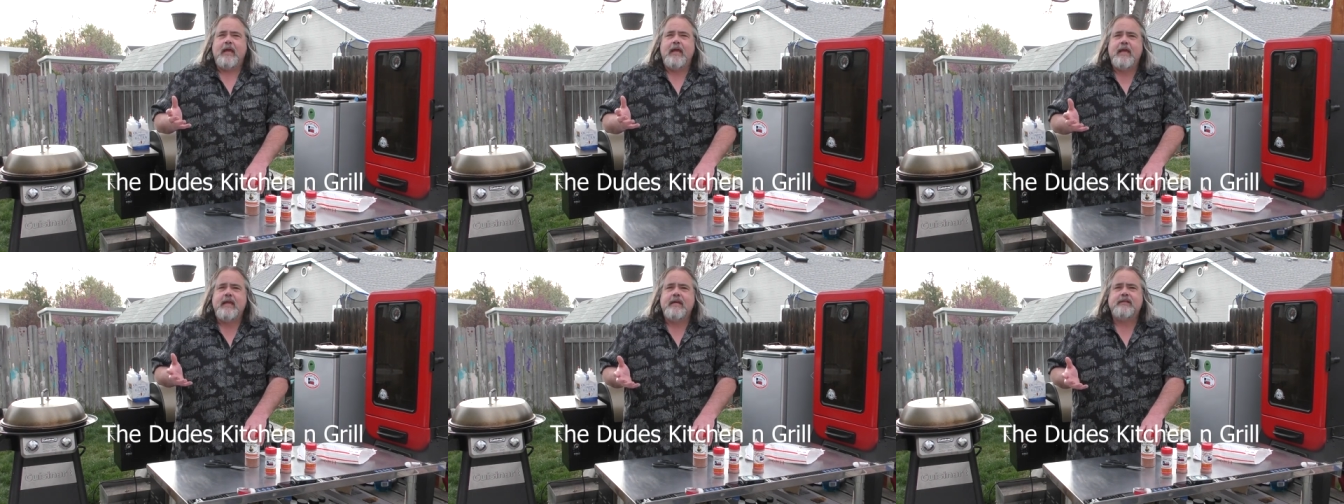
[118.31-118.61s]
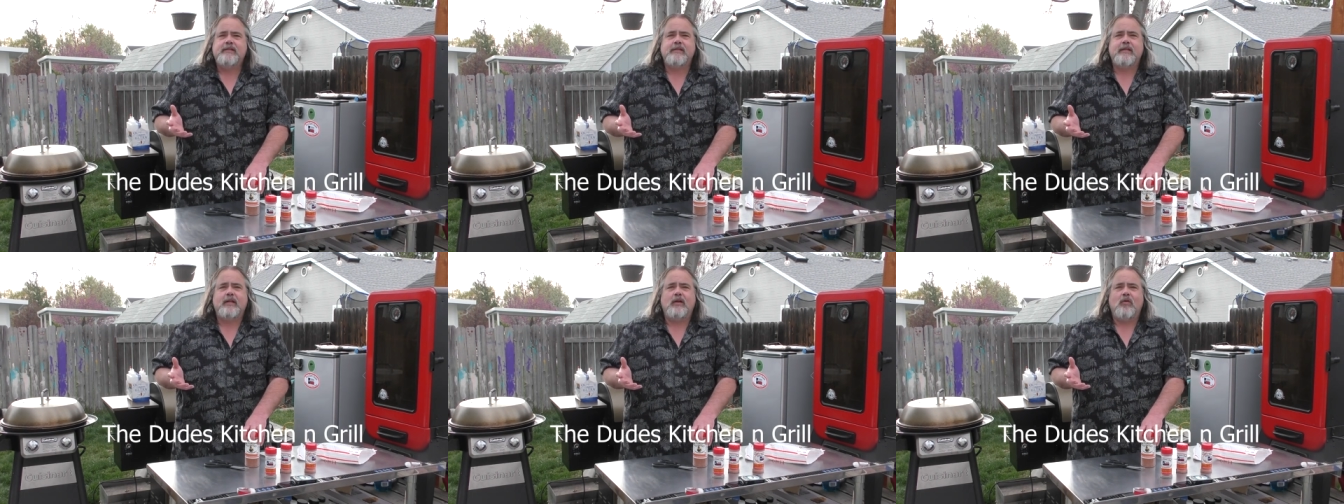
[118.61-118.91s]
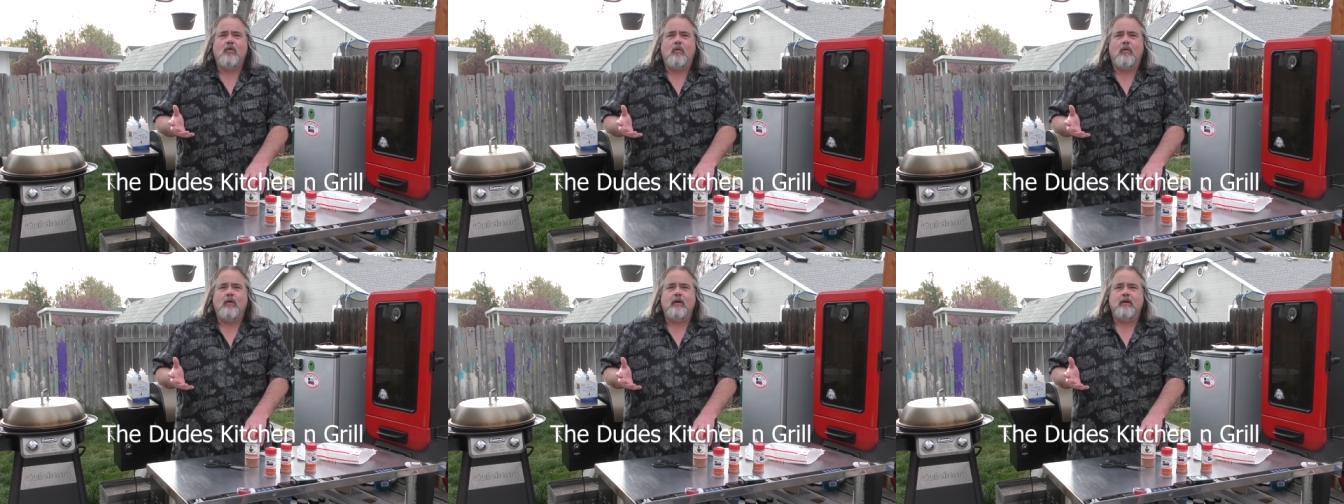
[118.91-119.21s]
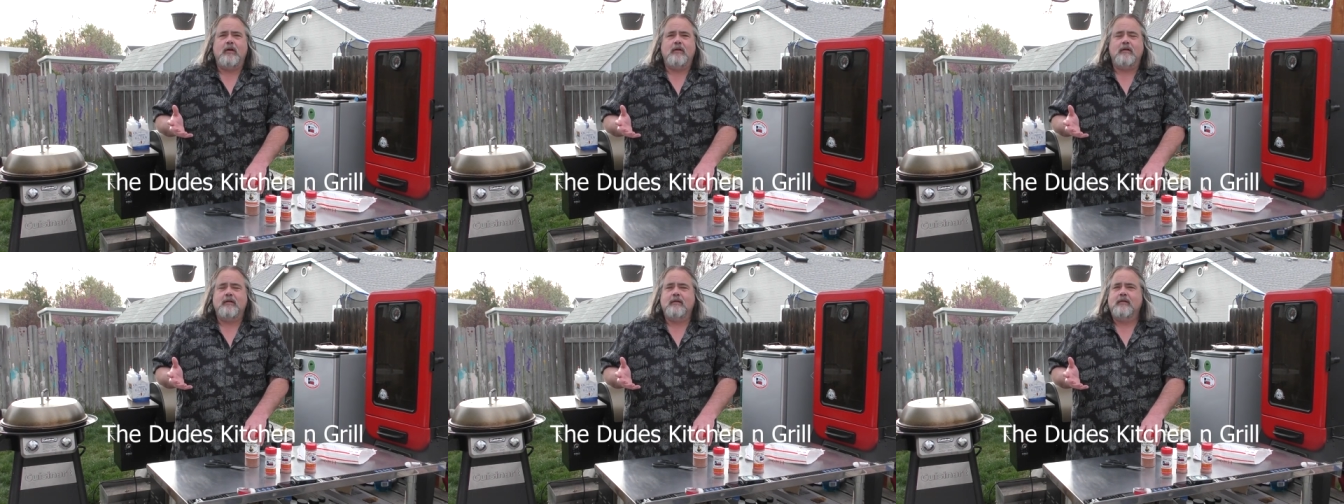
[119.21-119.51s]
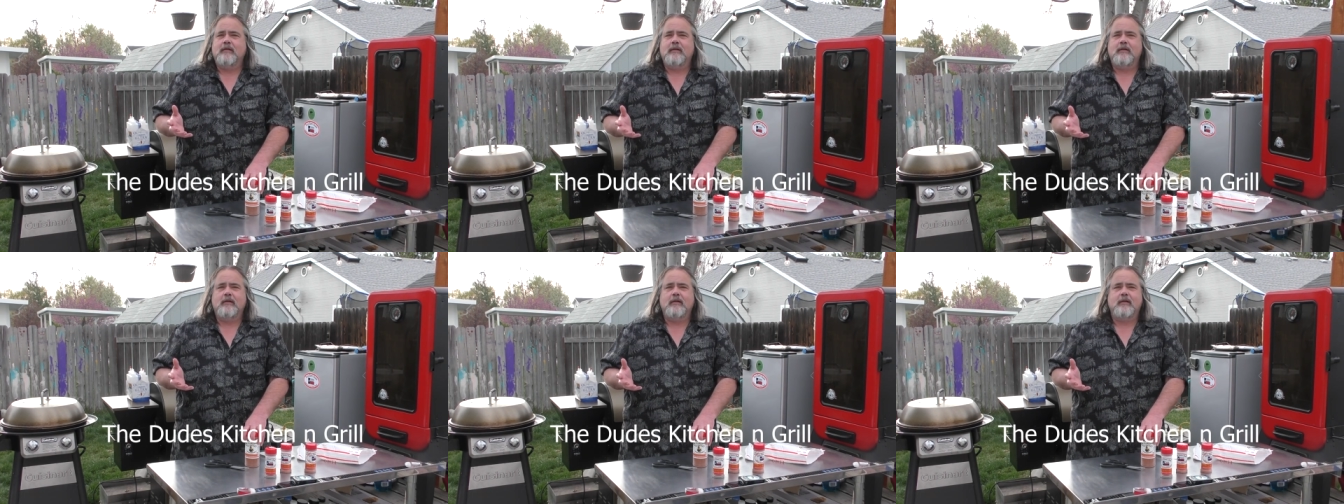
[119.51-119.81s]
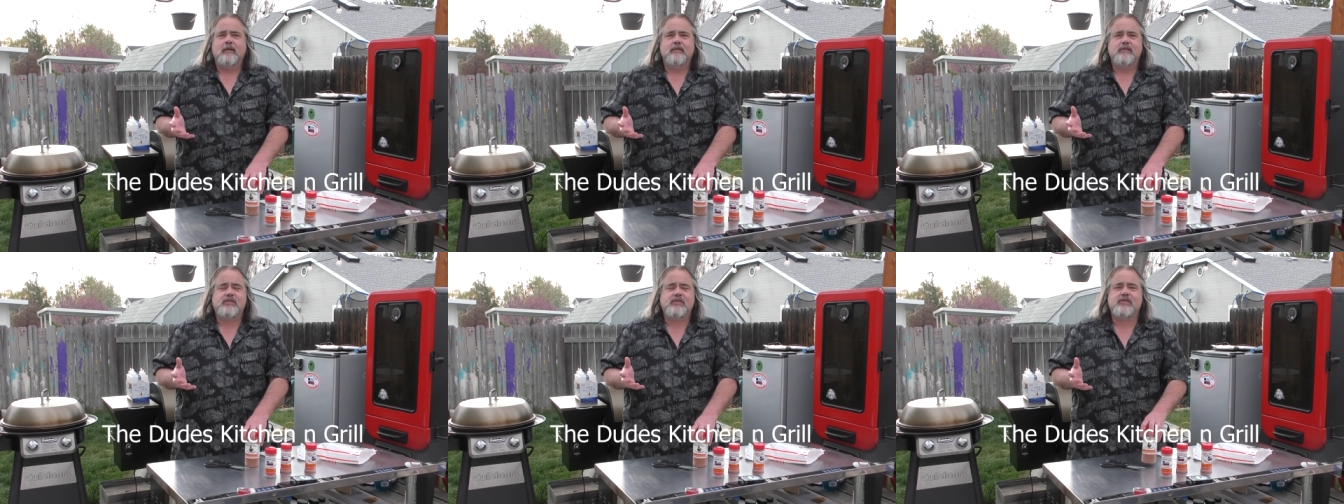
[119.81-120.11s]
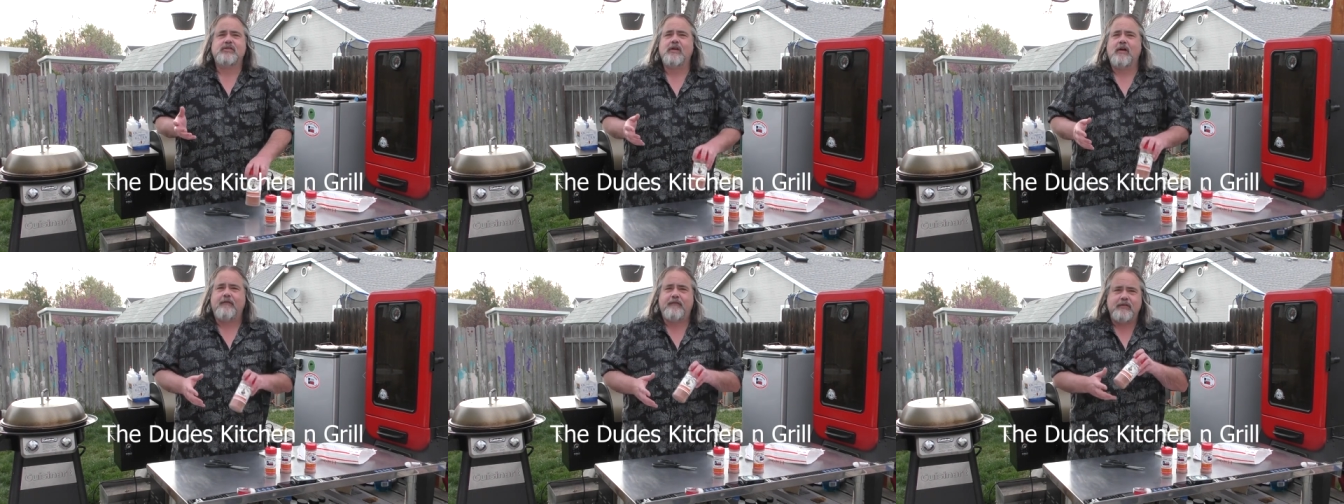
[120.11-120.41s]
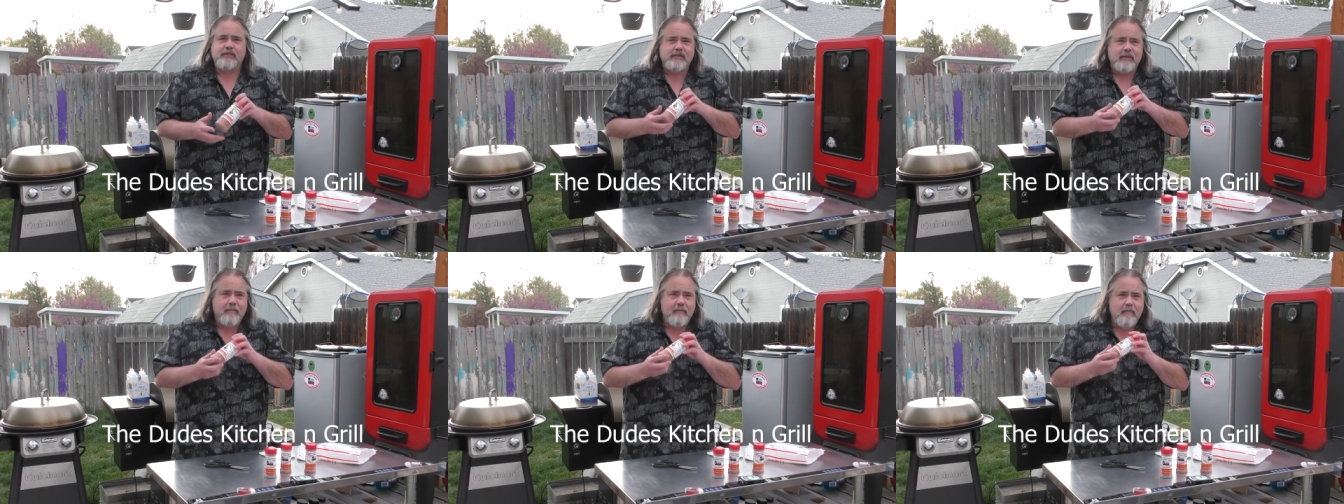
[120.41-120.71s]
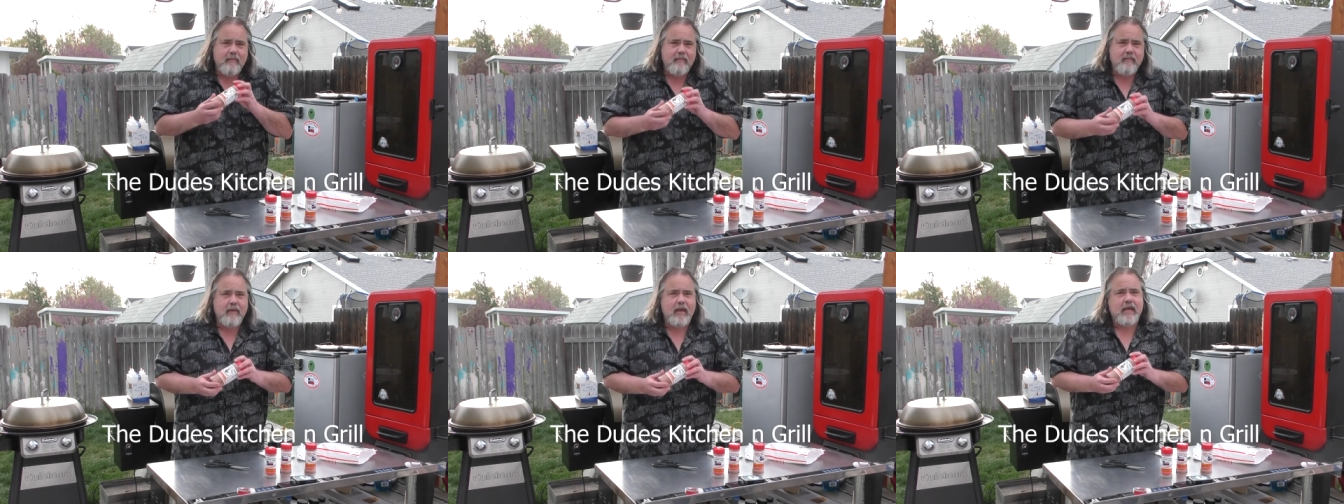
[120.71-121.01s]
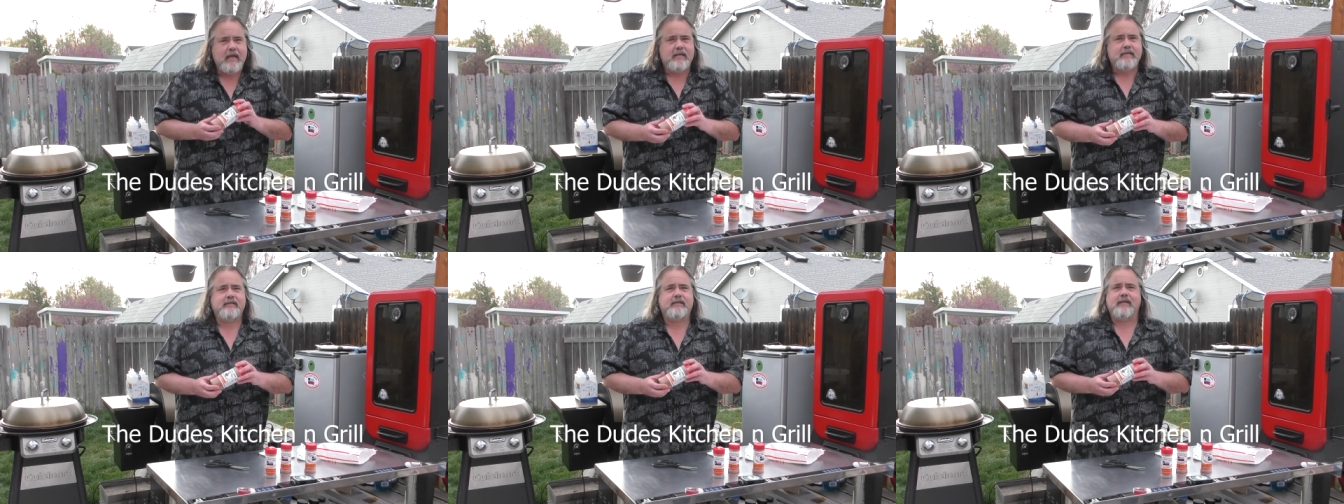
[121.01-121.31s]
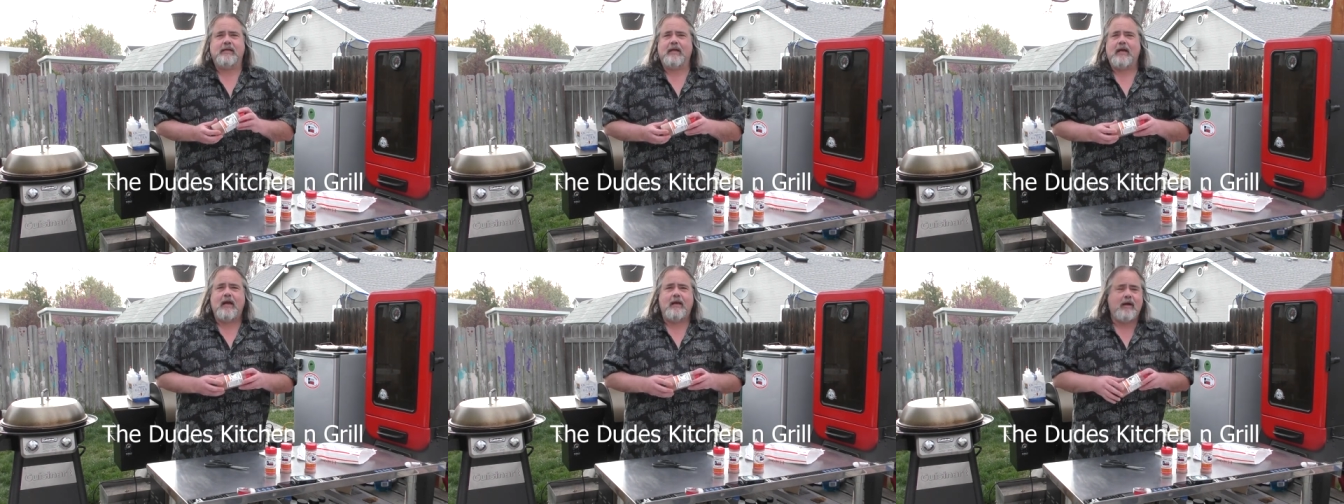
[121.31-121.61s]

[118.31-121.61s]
Easy to order. Stuff is amazing.